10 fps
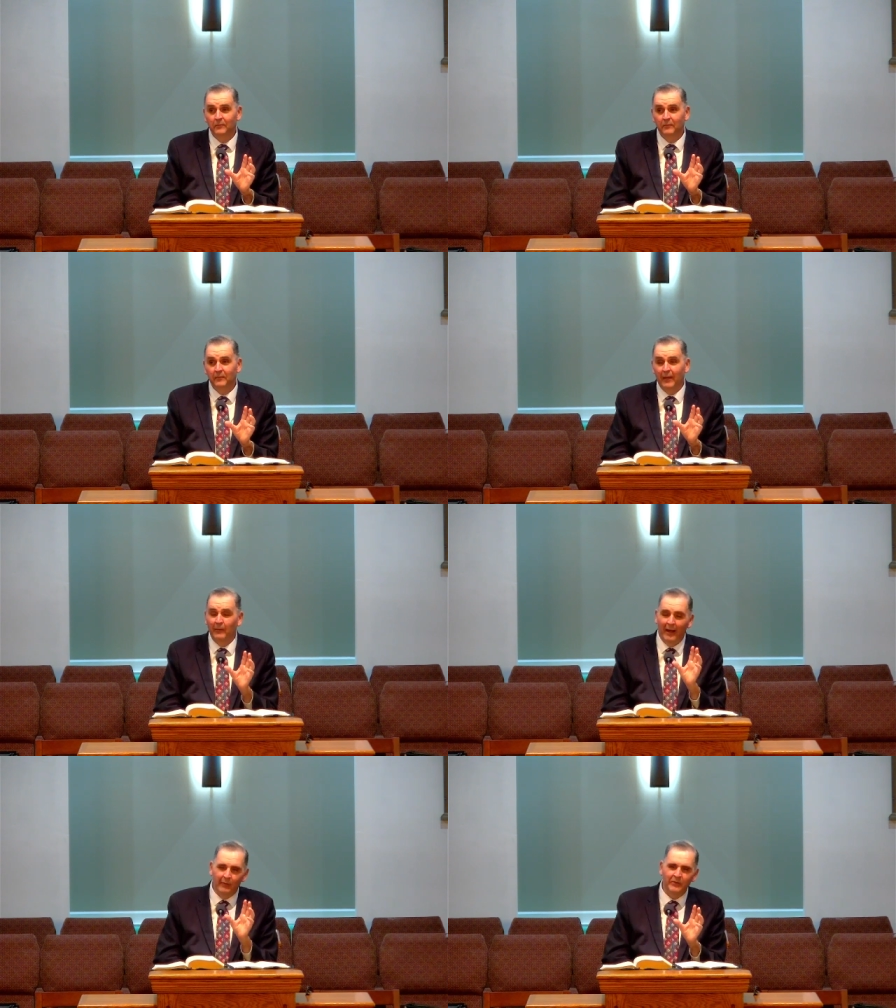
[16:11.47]
And
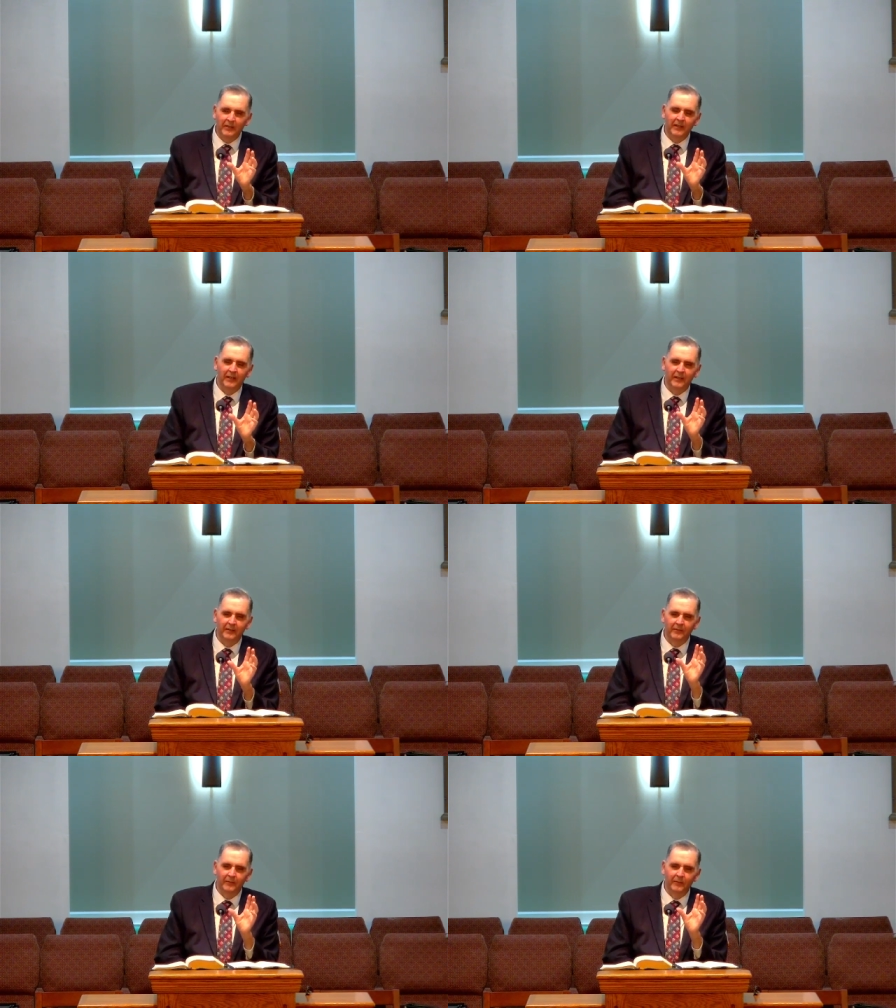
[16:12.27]
when I was a kid,
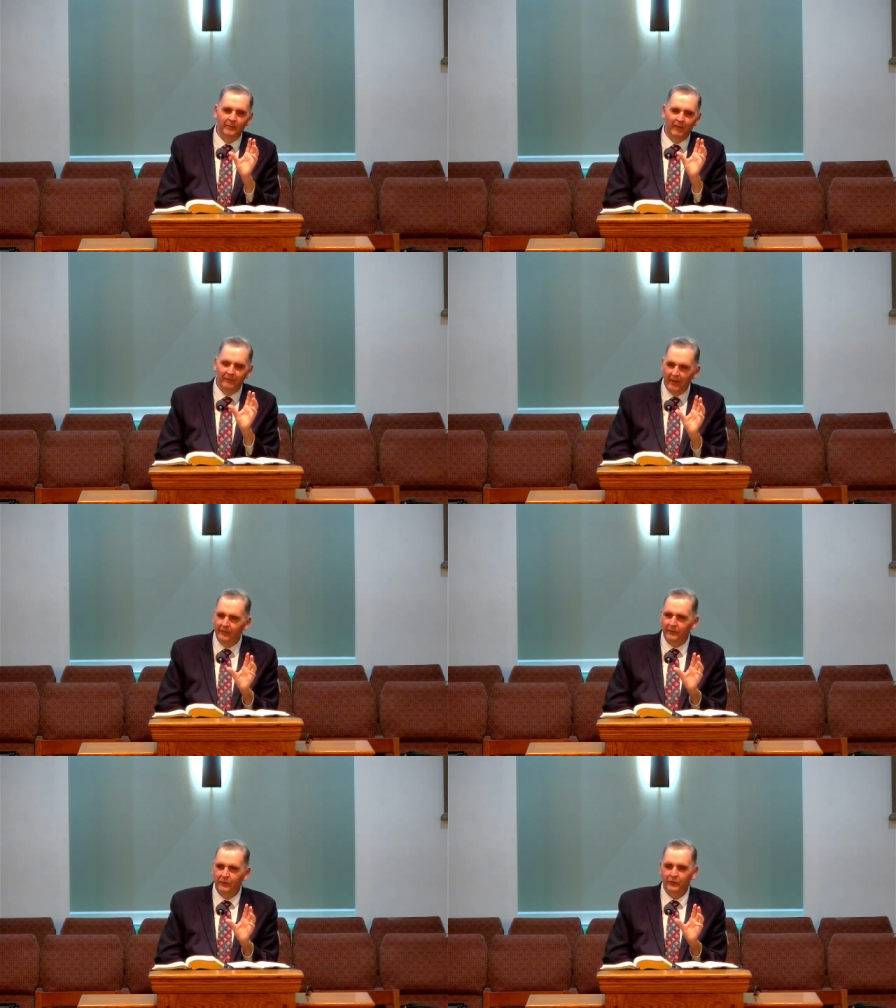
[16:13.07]
my
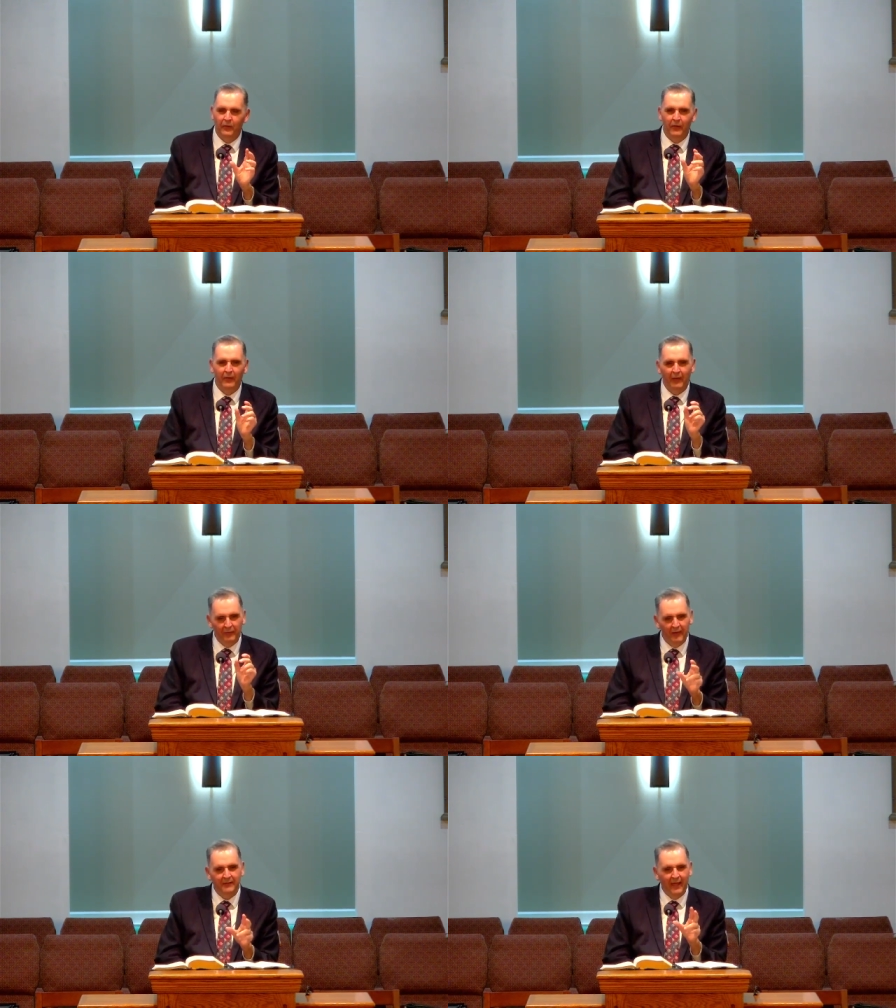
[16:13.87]
favorite dessert, I
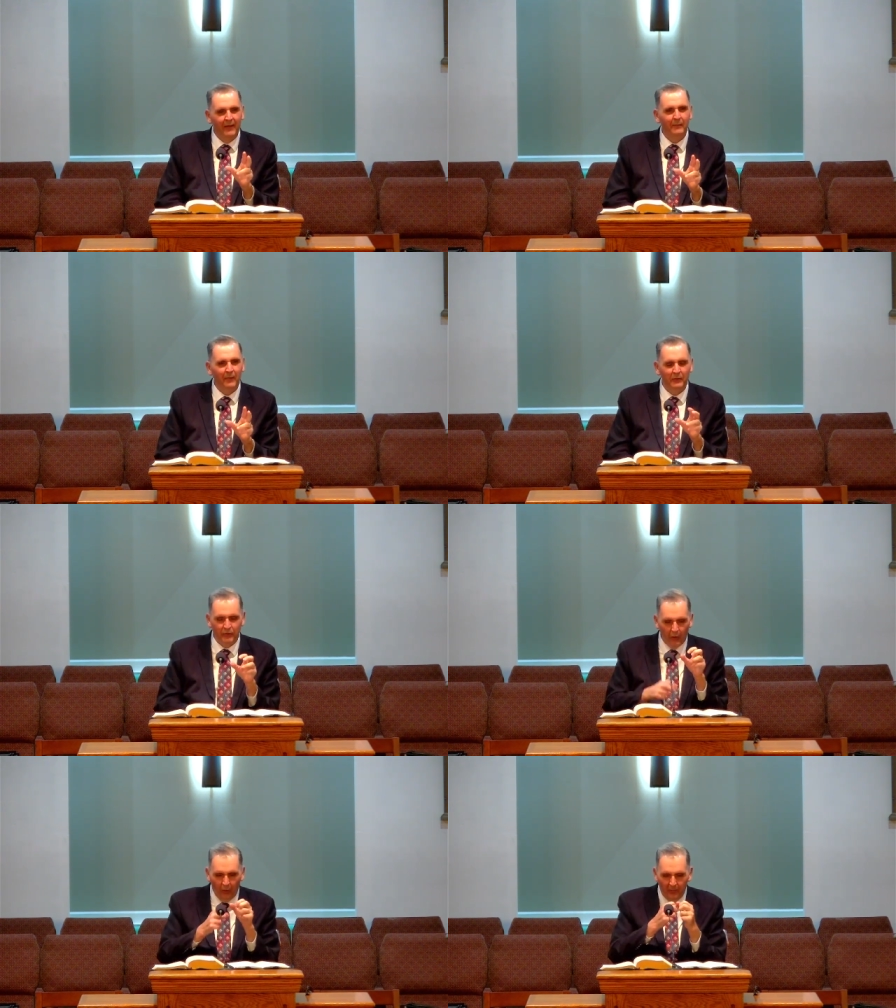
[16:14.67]
think, to have my, was
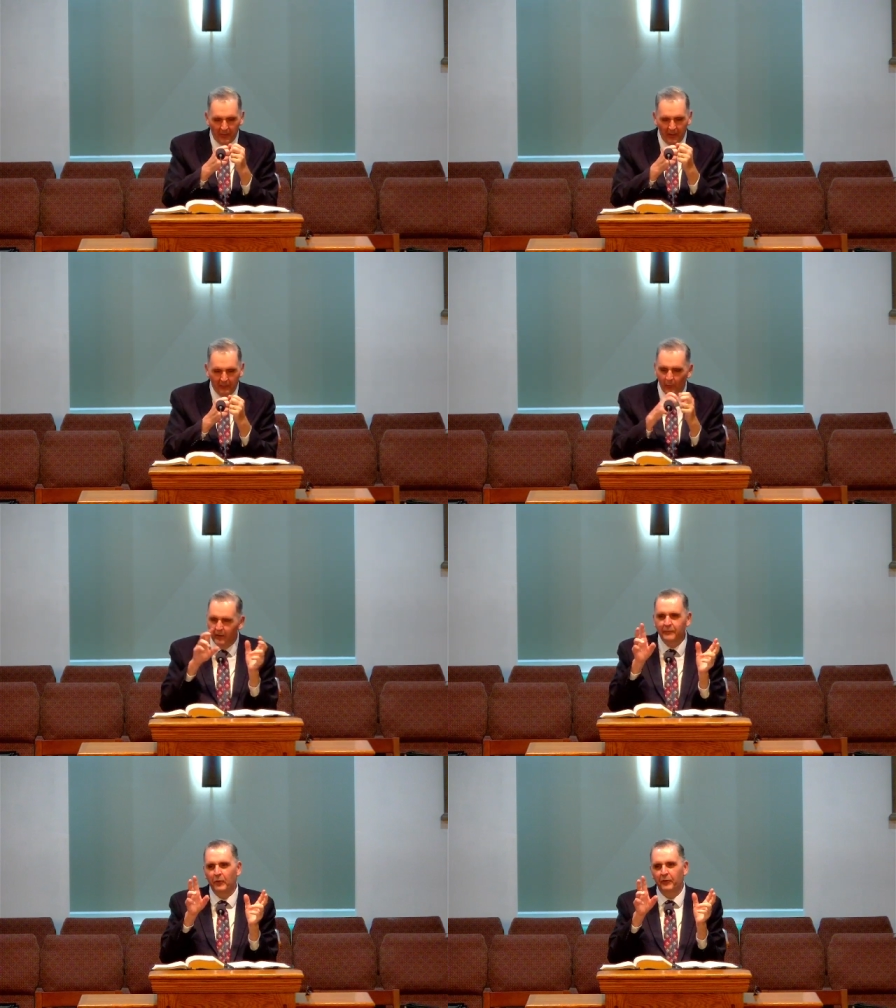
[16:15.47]
to open up one
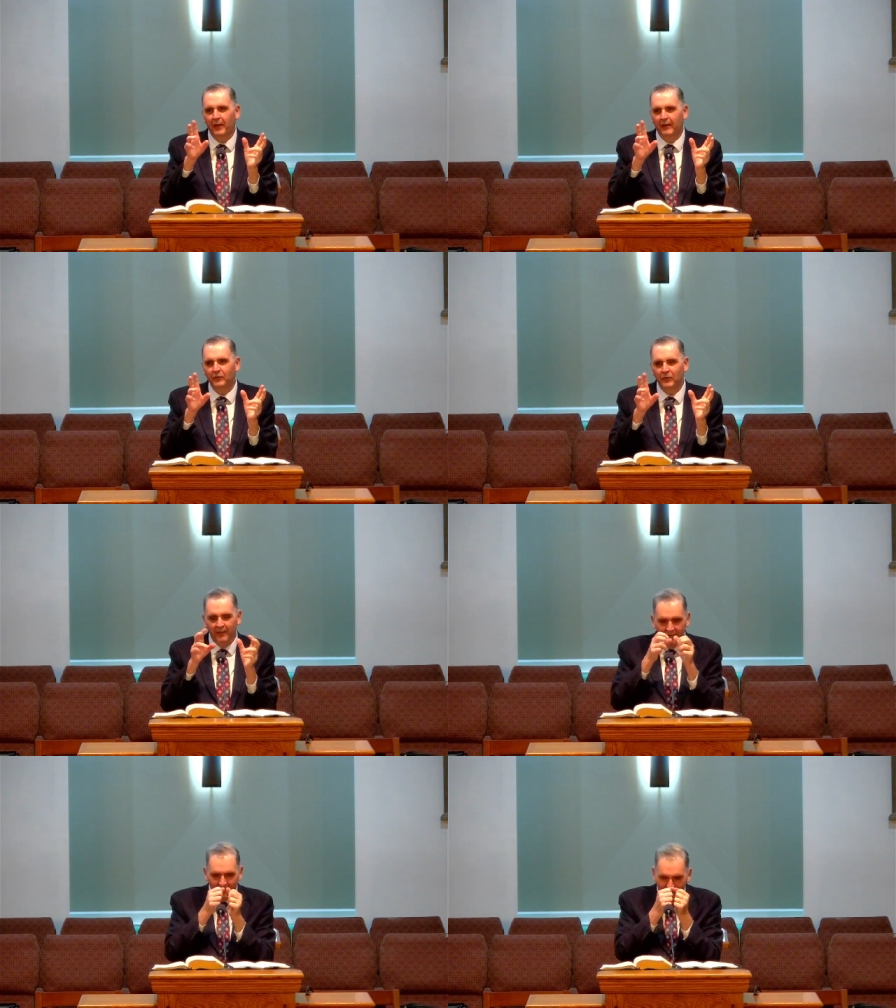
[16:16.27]
of two things:
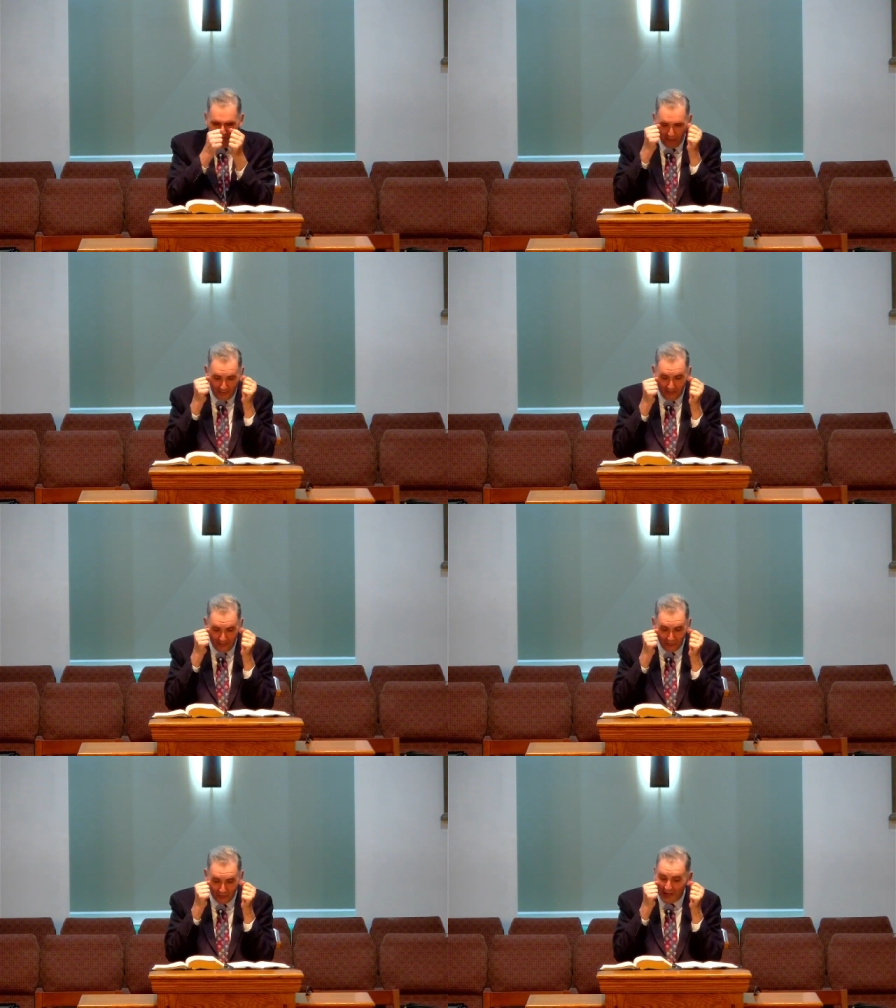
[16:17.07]
either a
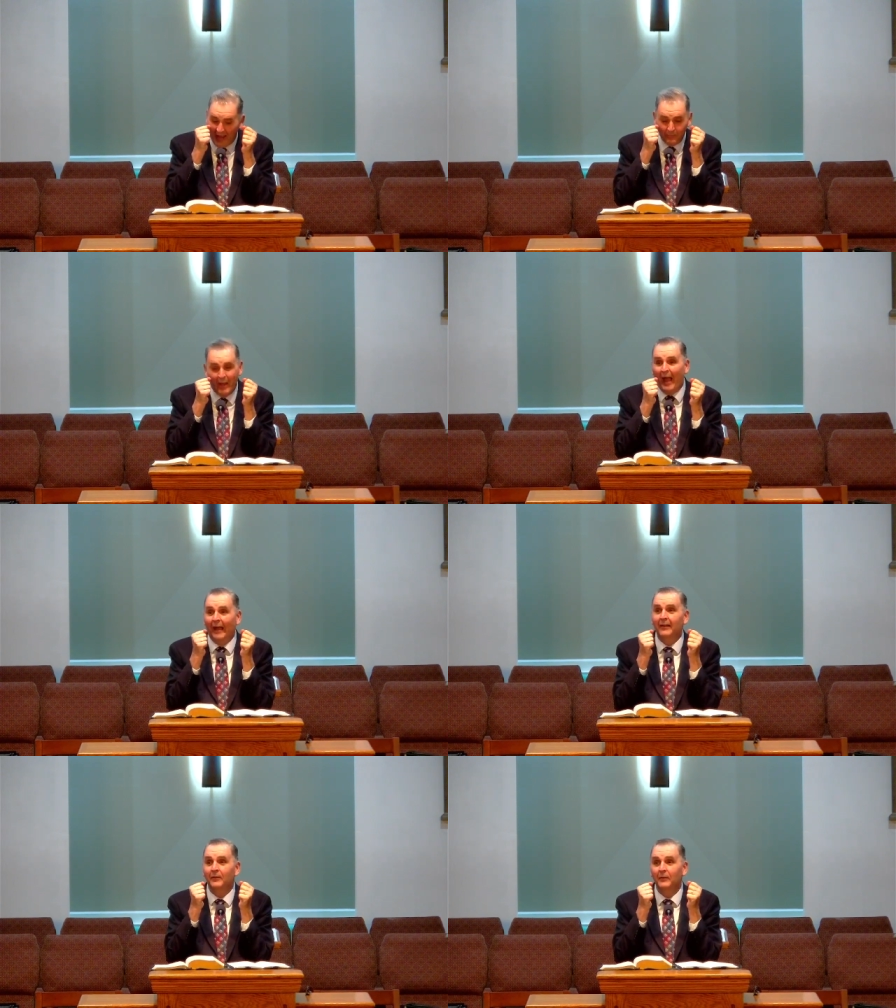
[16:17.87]
snack
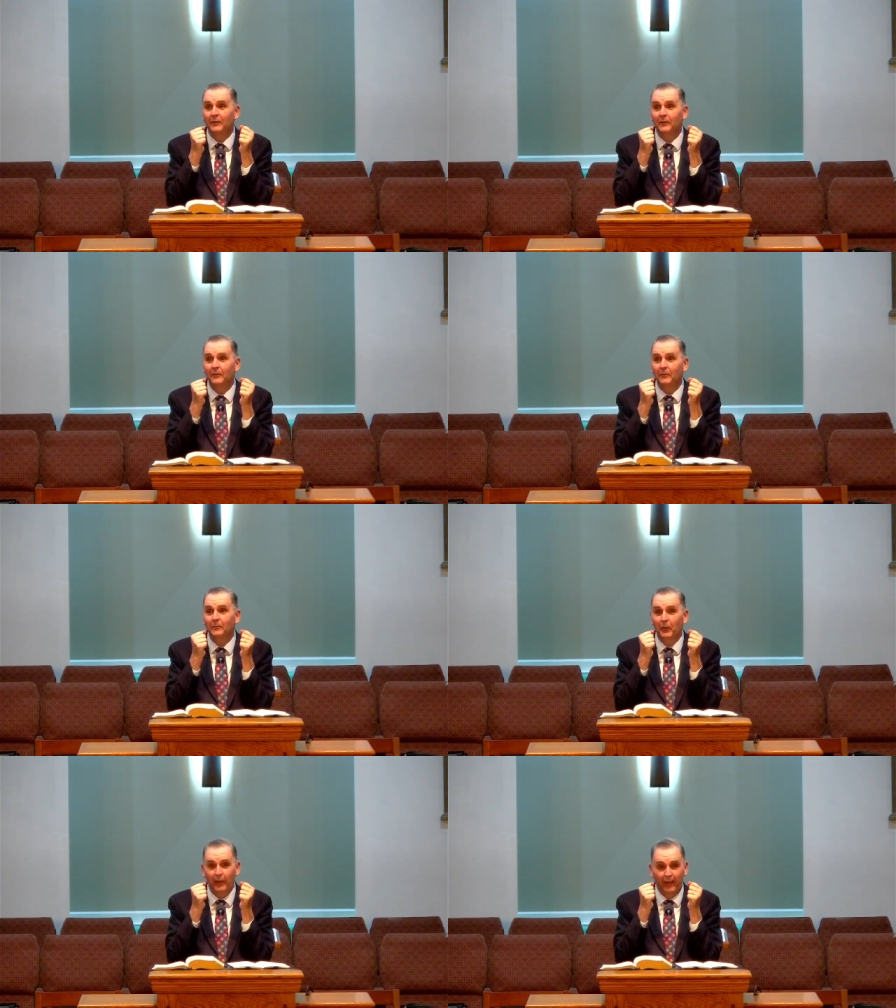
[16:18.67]
pack
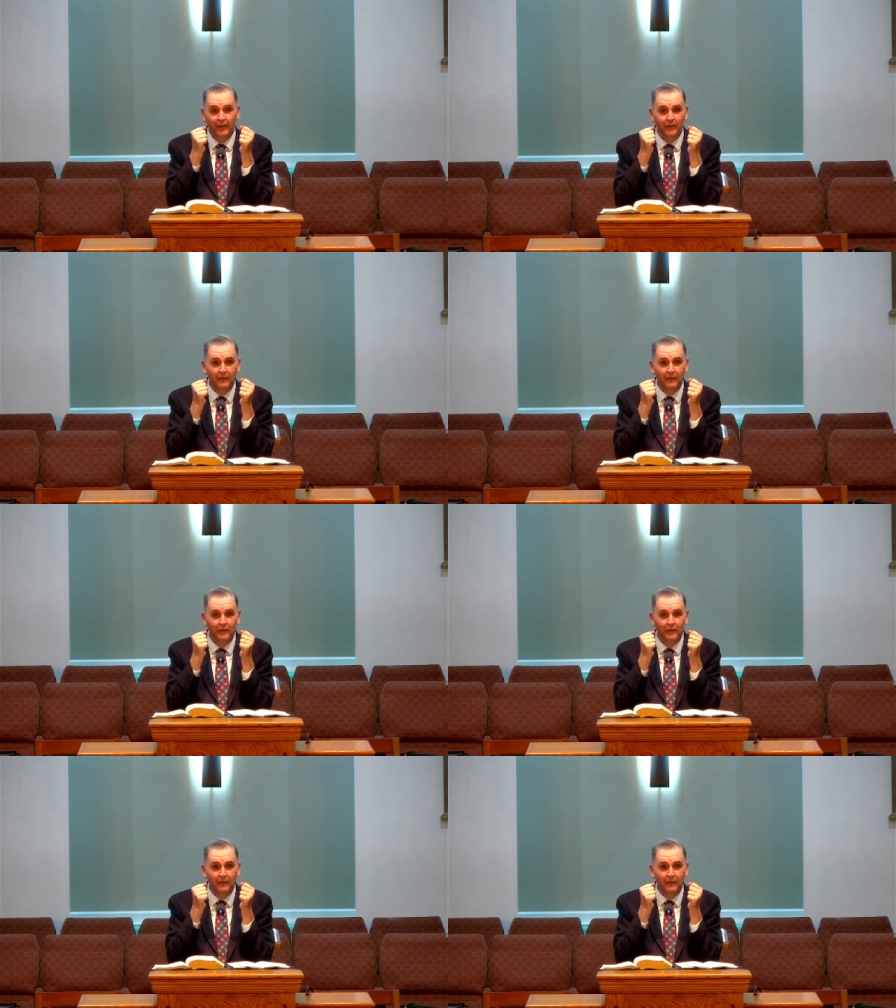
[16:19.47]
pudding,